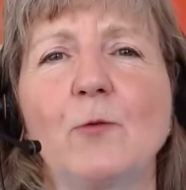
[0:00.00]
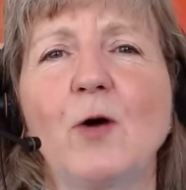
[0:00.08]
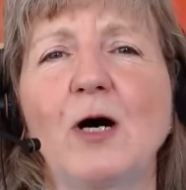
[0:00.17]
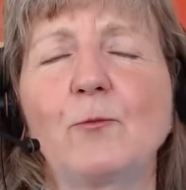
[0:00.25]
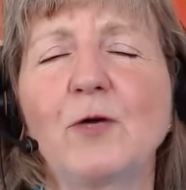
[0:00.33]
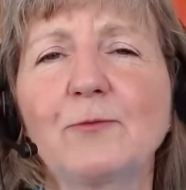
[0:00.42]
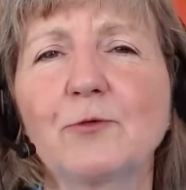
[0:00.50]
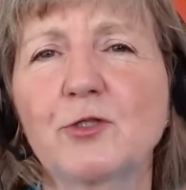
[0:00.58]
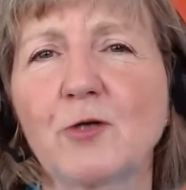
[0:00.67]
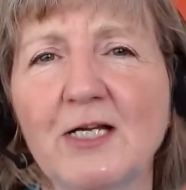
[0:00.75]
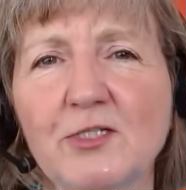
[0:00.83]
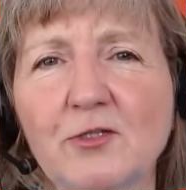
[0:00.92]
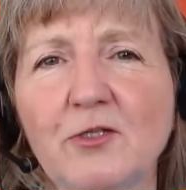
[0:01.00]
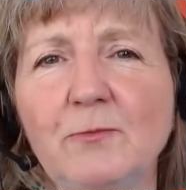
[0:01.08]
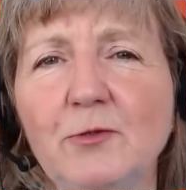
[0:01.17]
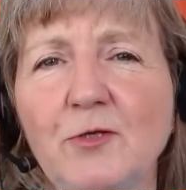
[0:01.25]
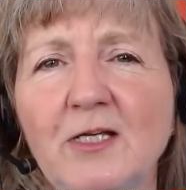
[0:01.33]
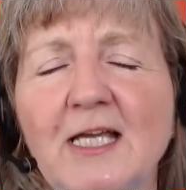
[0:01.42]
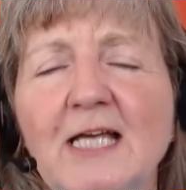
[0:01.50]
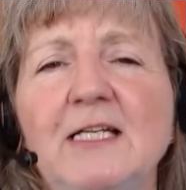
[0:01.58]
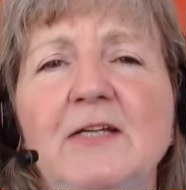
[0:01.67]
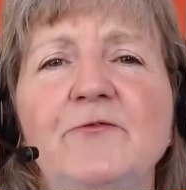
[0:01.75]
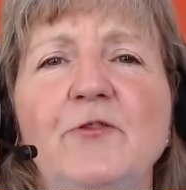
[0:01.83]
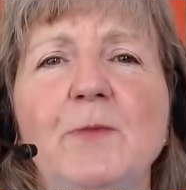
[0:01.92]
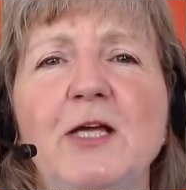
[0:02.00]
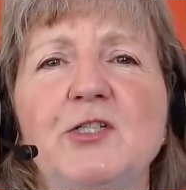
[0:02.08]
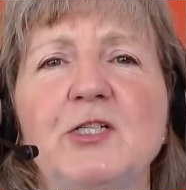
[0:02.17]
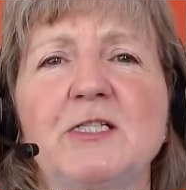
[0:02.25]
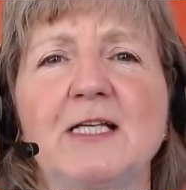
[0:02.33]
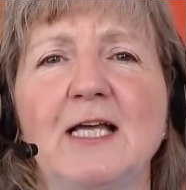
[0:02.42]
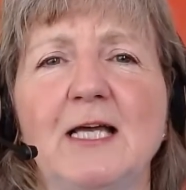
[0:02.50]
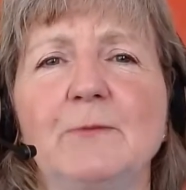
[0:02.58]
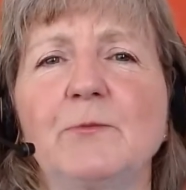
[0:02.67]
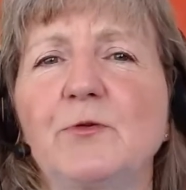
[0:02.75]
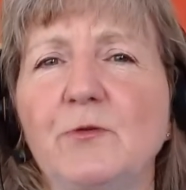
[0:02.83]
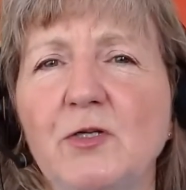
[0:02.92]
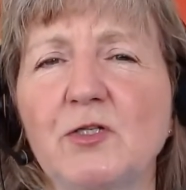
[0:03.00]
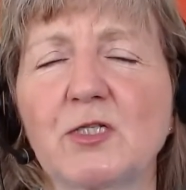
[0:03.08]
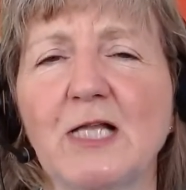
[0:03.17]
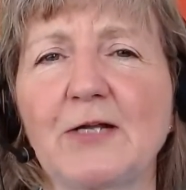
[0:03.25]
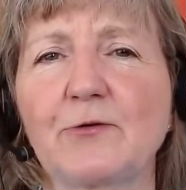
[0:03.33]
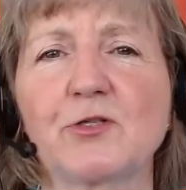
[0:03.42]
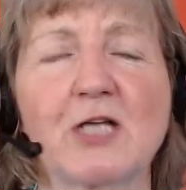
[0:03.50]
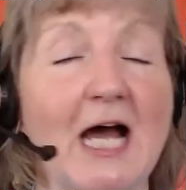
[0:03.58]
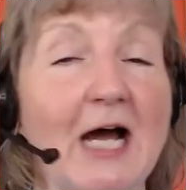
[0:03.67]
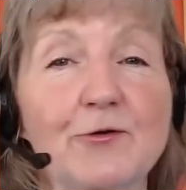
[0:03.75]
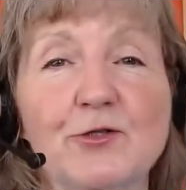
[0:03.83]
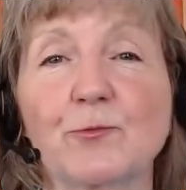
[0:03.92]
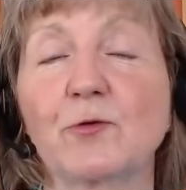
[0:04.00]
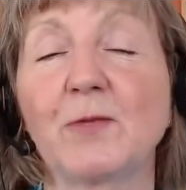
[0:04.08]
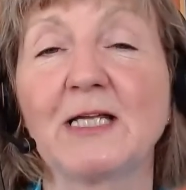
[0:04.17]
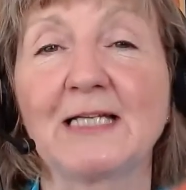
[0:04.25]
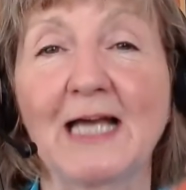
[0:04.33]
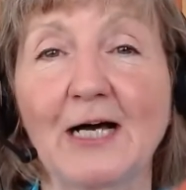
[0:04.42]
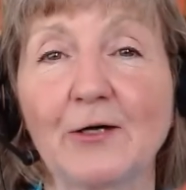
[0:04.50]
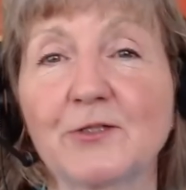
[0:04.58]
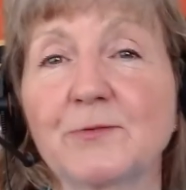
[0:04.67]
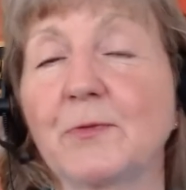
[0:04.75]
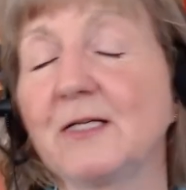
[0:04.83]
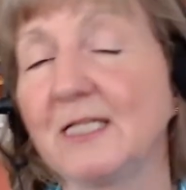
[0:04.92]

While we were trying to communicate information to him through these letters, ours were being held.